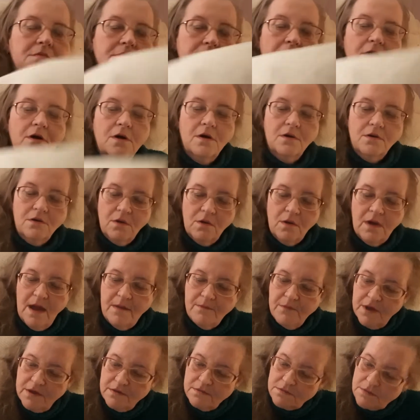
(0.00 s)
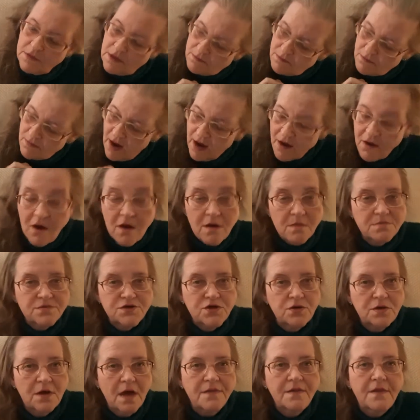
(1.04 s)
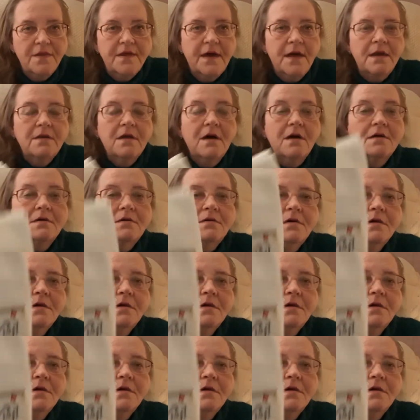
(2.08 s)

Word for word: oh crap, my arms are not that long.